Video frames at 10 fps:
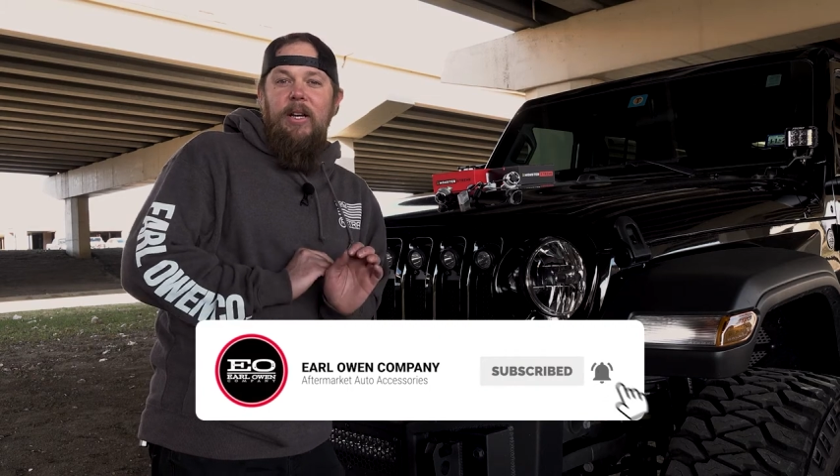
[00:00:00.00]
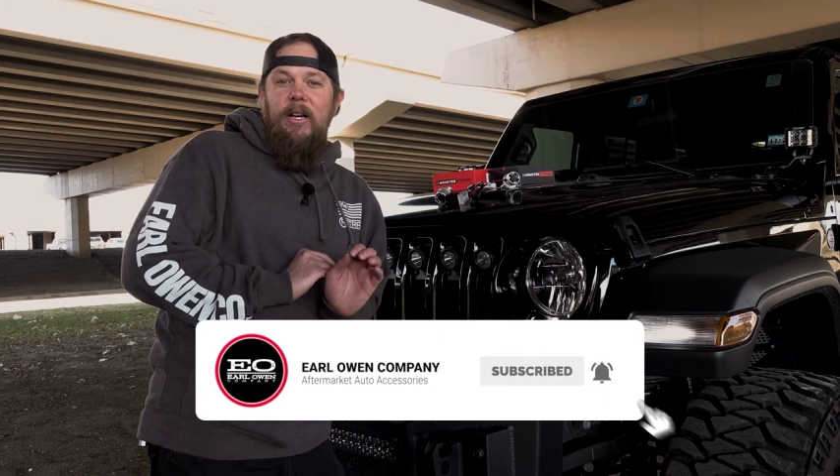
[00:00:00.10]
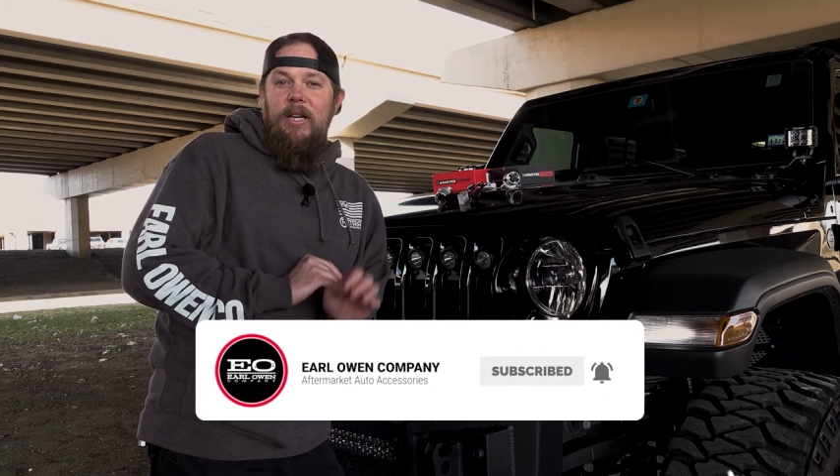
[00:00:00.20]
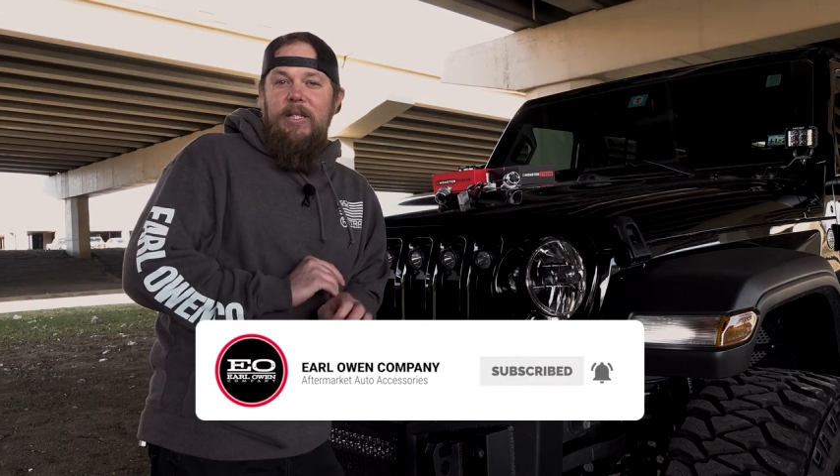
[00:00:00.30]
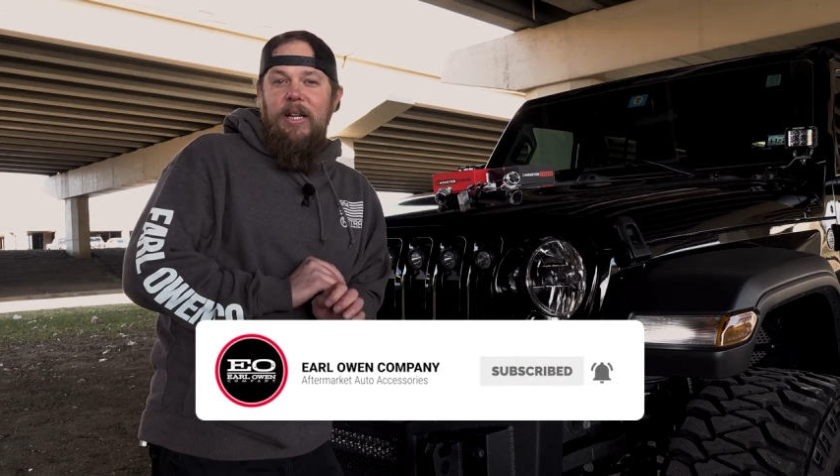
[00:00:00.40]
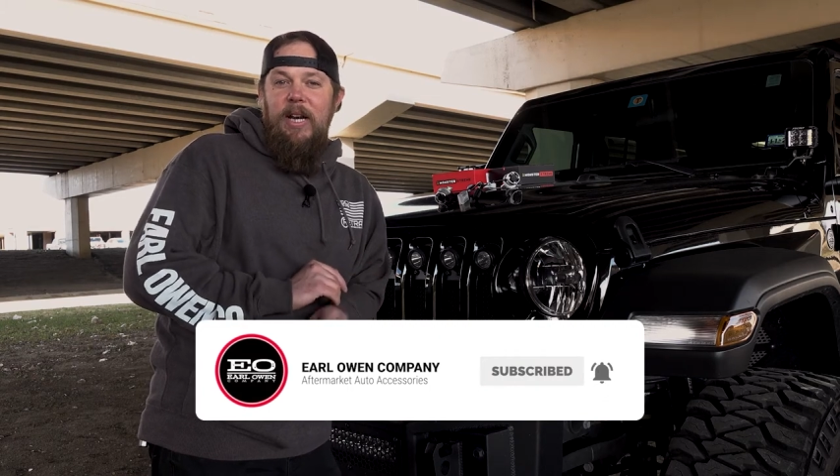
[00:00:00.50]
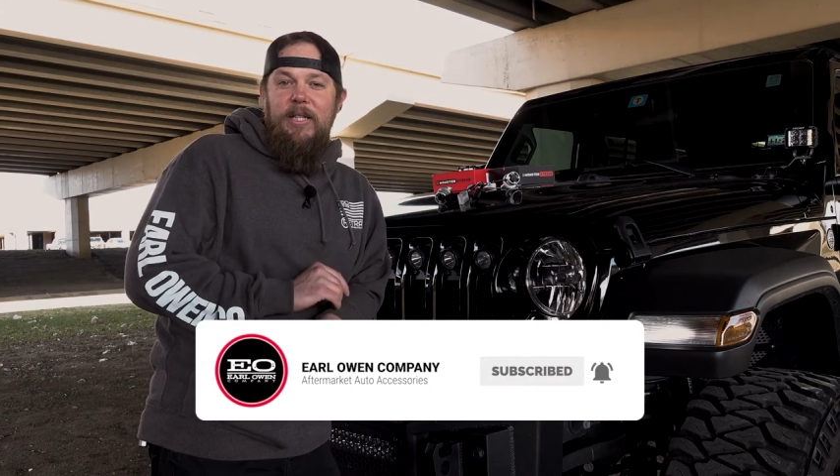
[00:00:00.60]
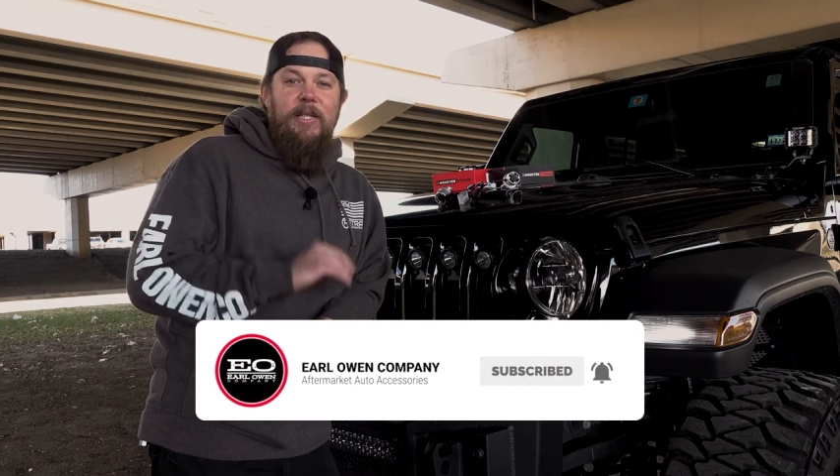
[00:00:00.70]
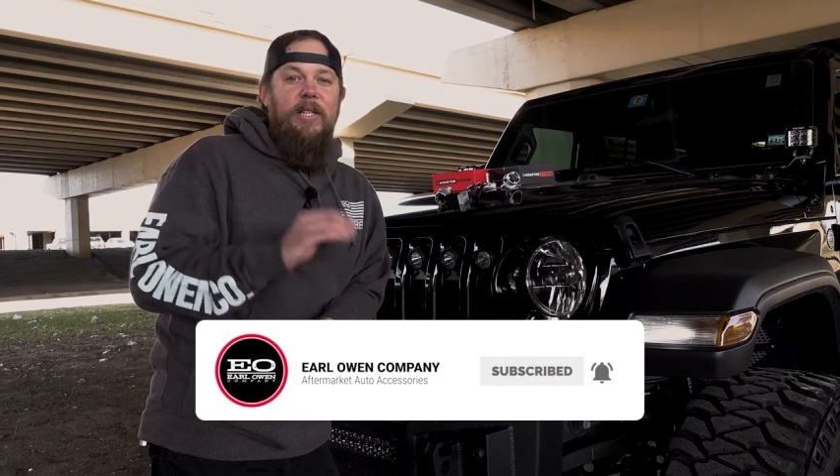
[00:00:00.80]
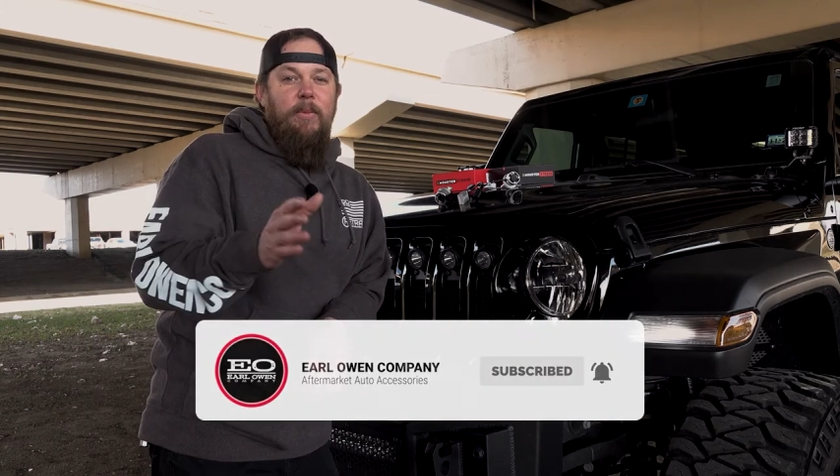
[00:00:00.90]

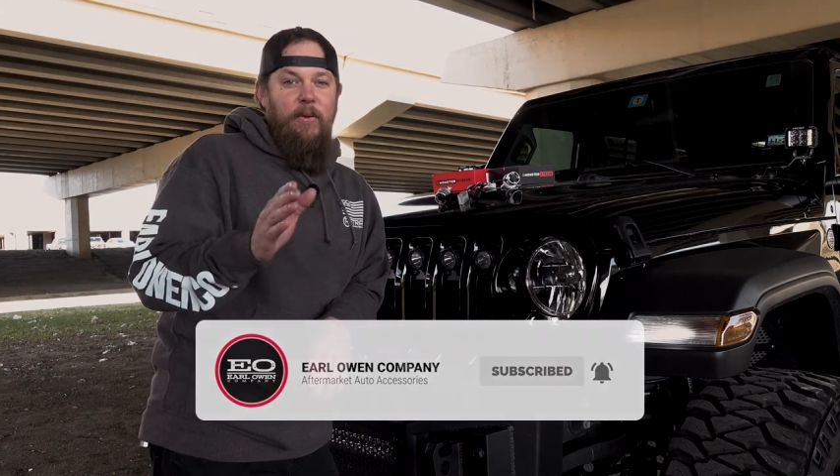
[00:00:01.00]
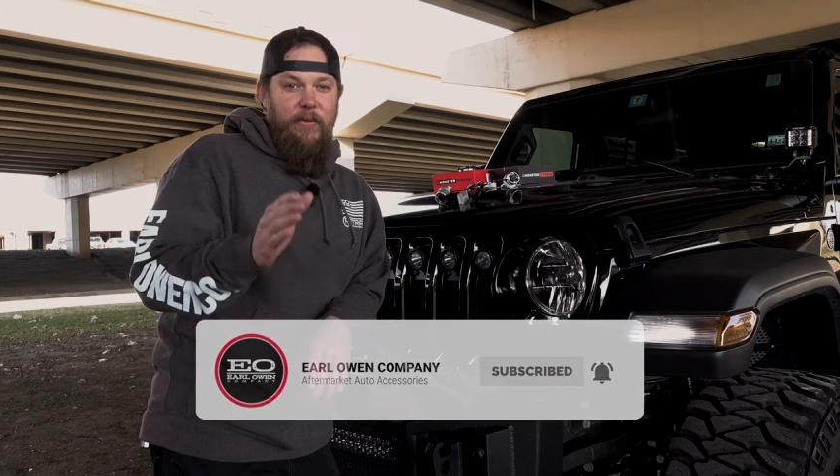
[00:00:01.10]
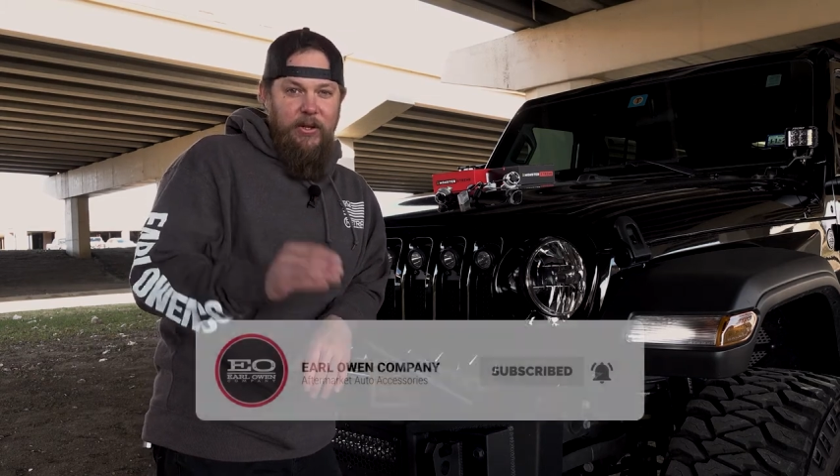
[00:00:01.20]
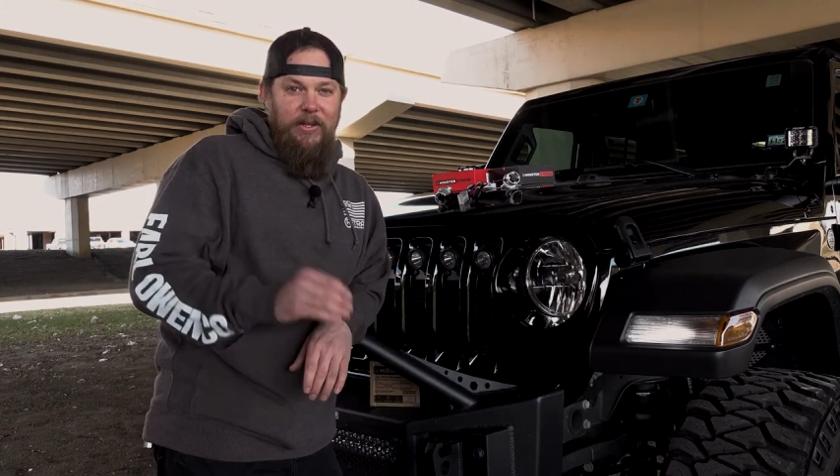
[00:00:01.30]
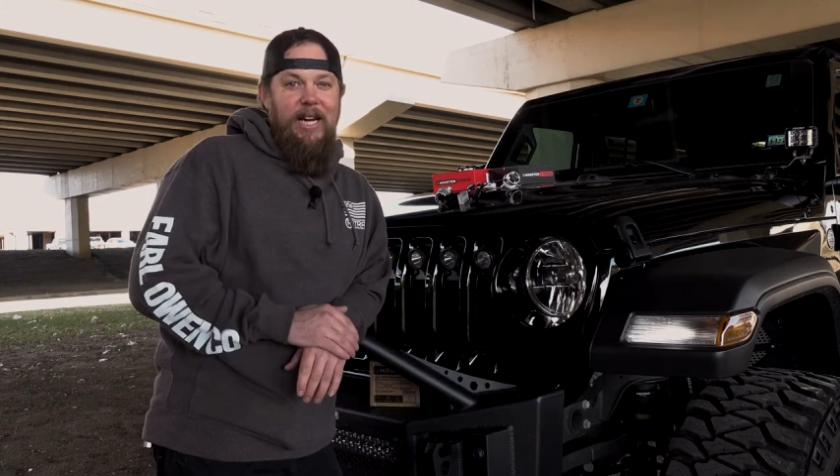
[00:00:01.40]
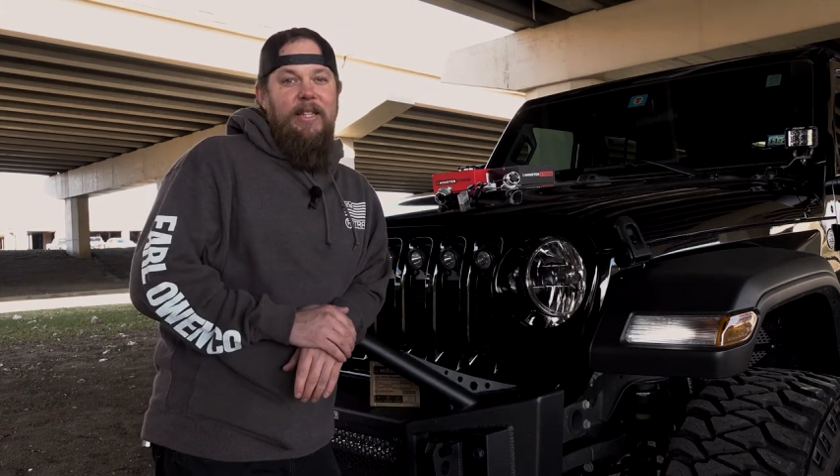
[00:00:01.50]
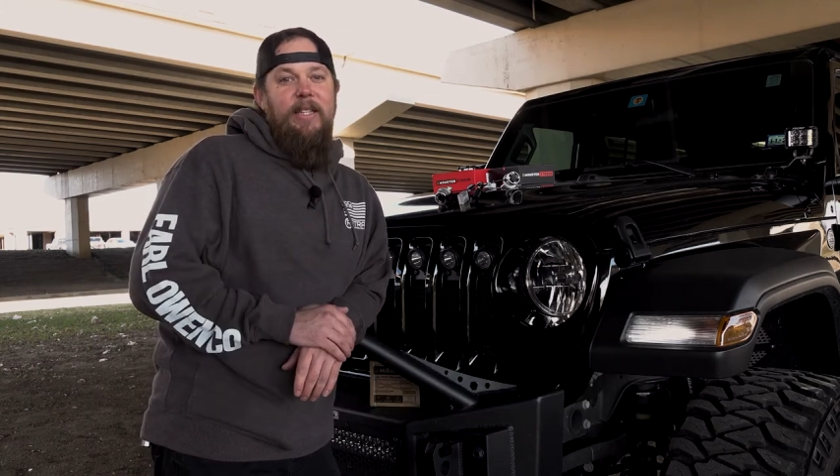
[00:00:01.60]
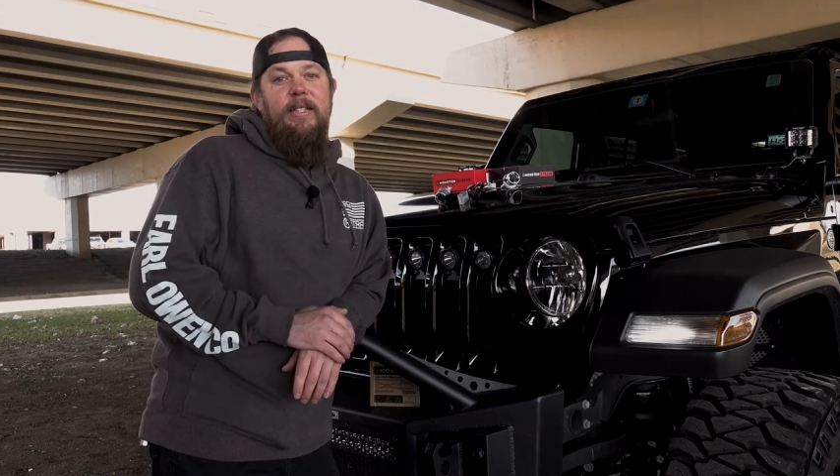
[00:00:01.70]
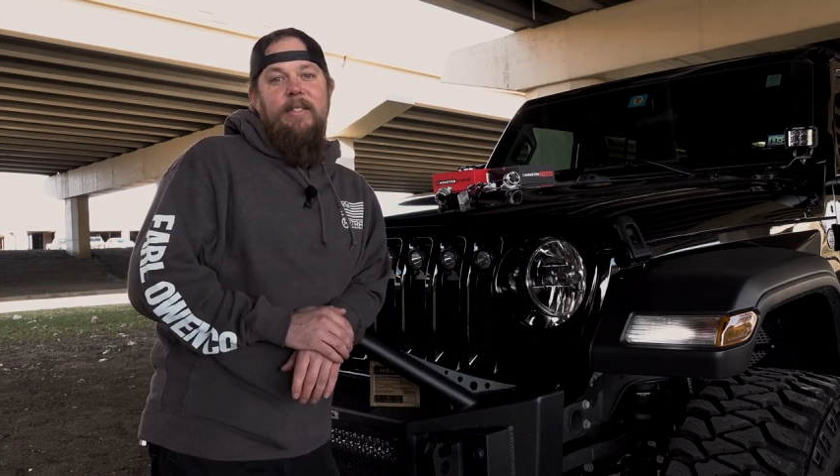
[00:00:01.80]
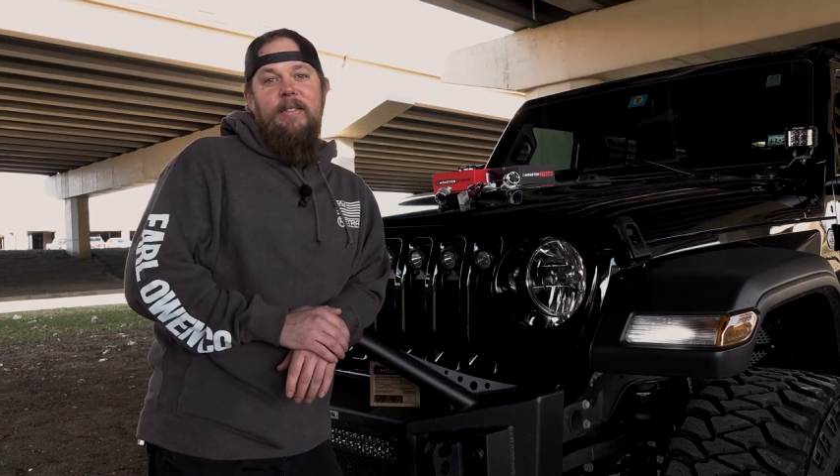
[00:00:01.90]
installations, and reviews like
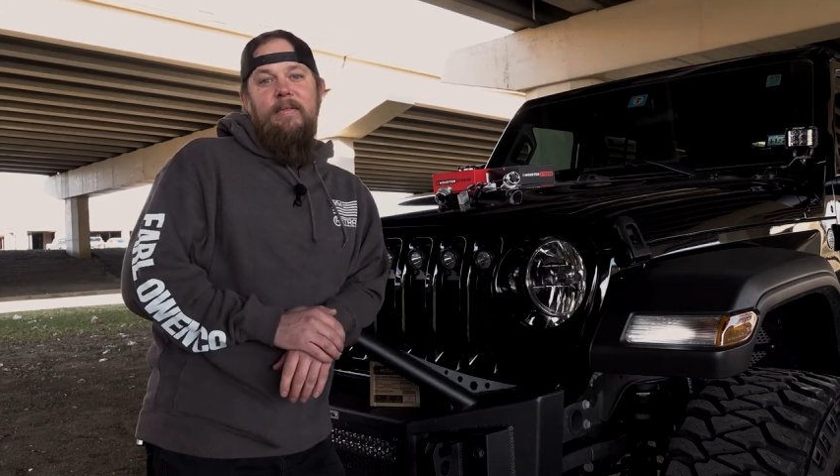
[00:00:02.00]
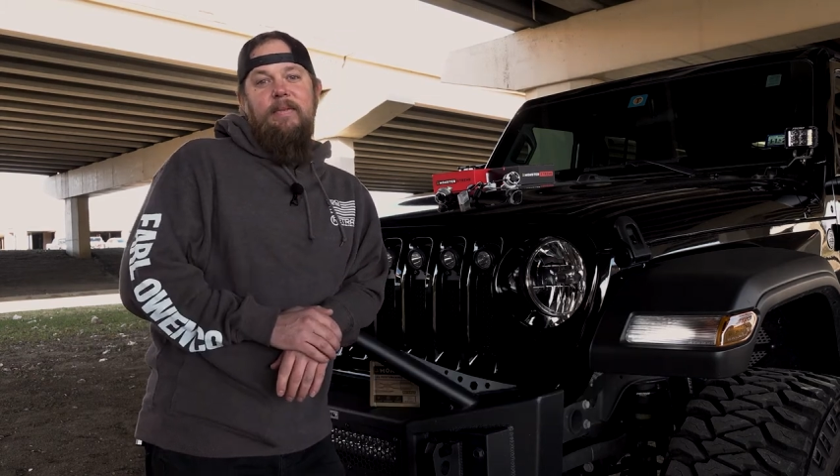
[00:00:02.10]
this.